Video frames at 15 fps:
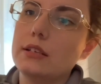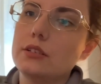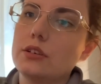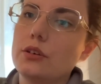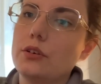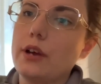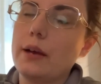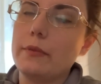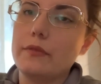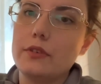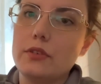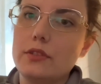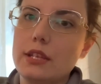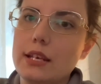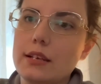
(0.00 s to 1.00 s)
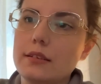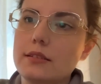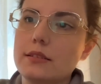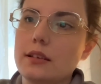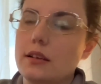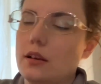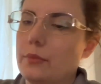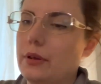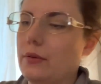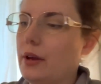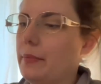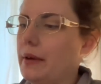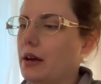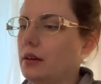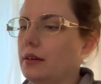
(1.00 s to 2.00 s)
to go grab a few things and I'll be
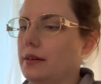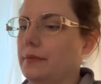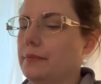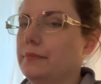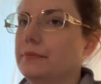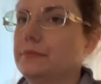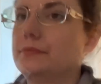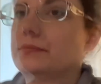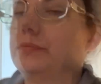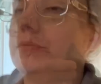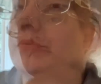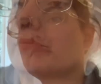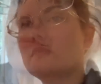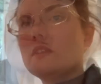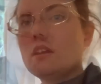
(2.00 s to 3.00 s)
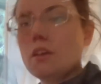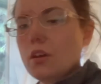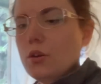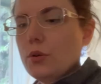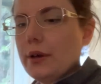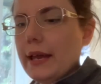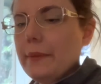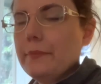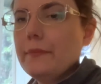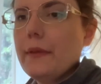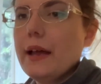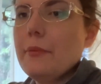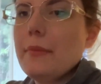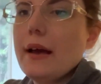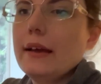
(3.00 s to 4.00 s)
right back. Okay,
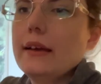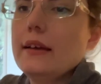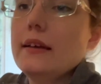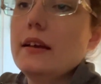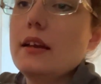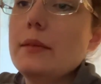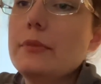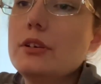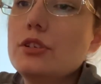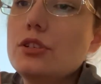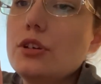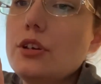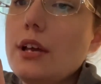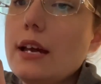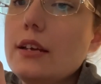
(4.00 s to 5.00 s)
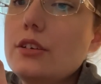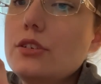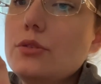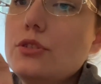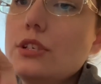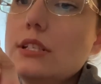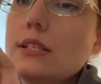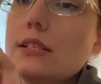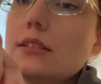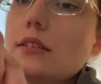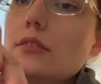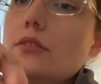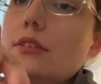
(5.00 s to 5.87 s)
I'm back and I'm gonna show you how to do just this little